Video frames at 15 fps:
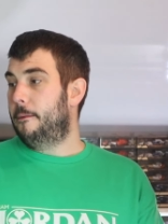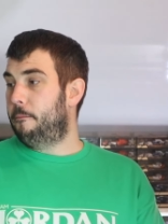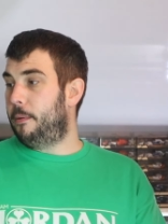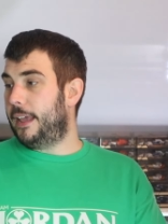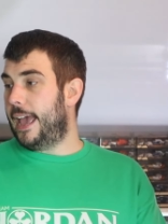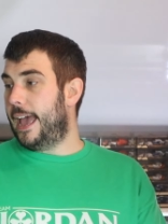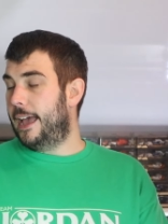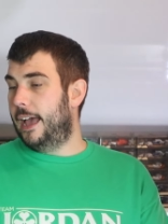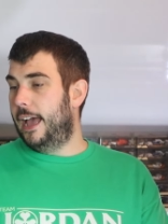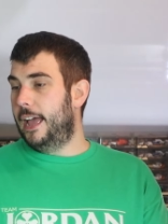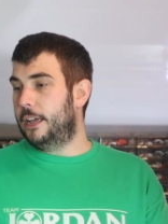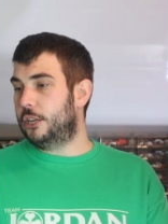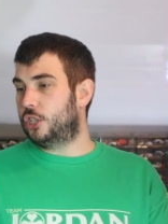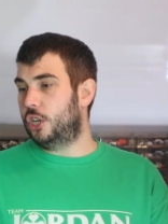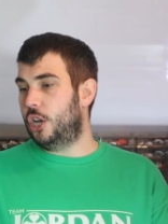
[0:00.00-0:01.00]
But,
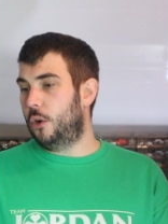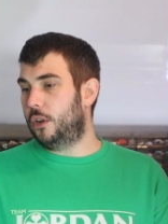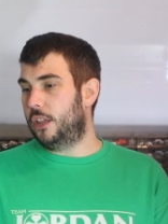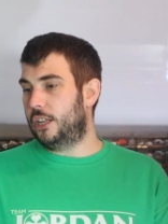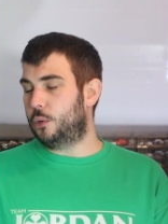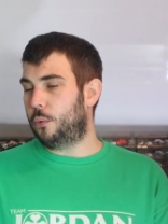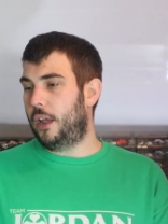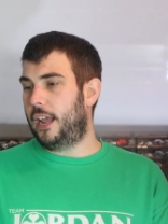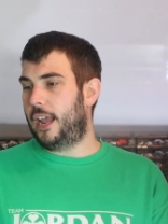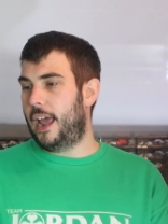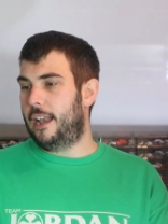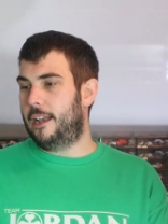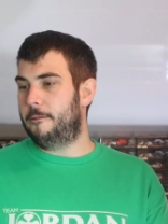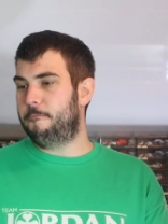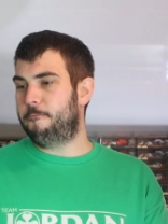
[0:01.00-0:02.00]
yeah, Tsunoda this
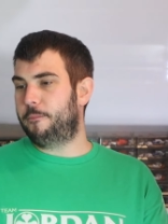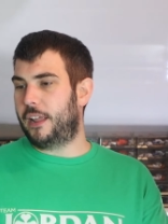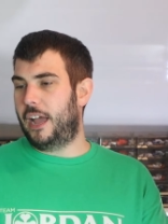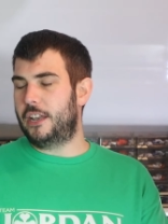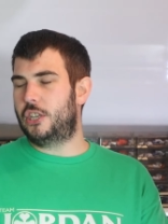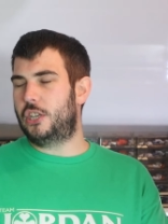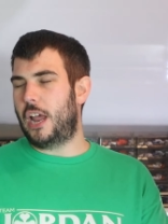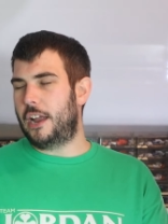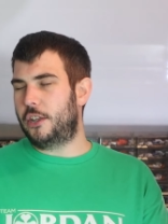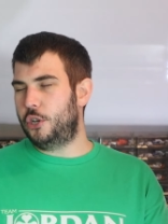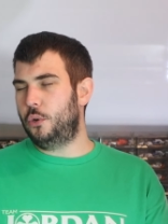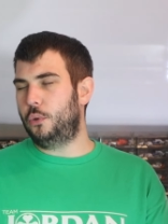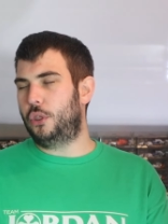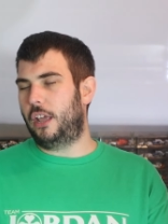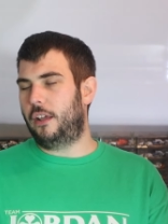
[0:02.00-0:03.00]
weekend, I
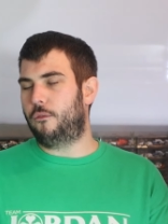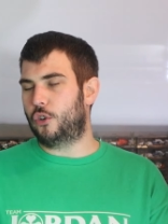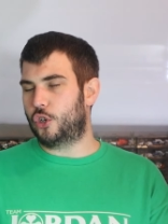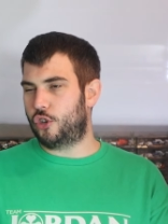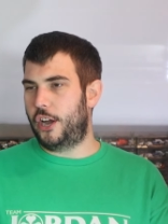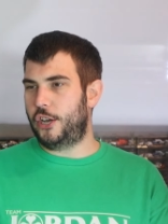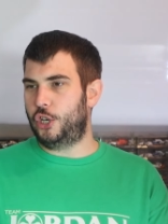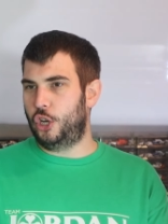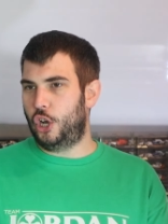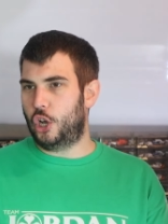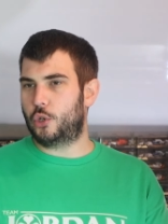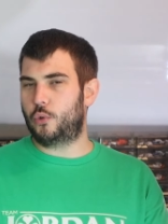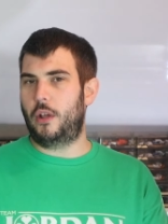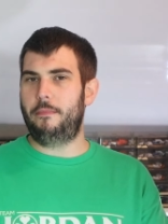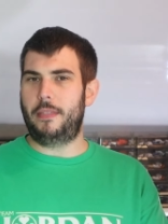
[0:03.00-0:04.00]
do think frustration
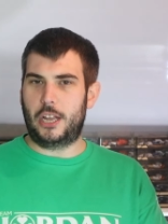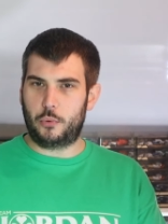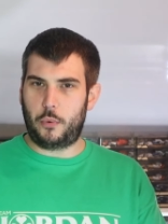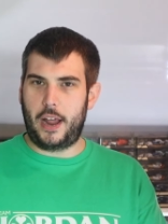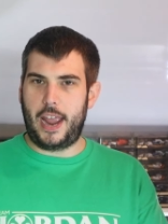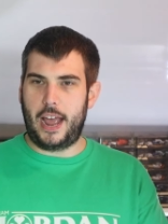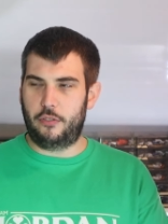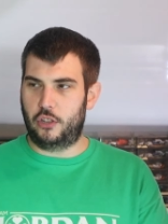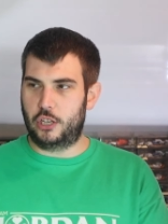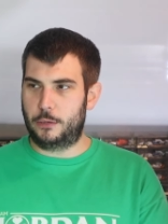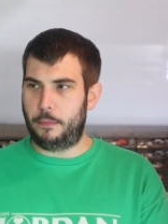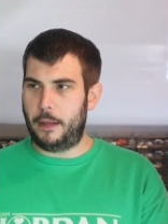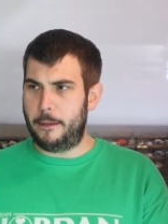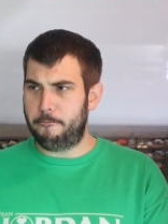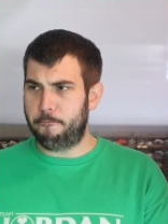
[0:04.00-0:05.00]
got to him. That's why he had the
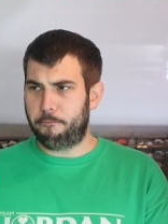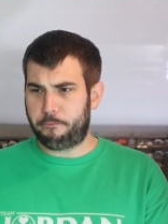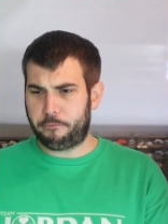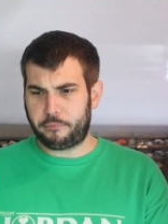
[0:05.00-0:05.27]
spin.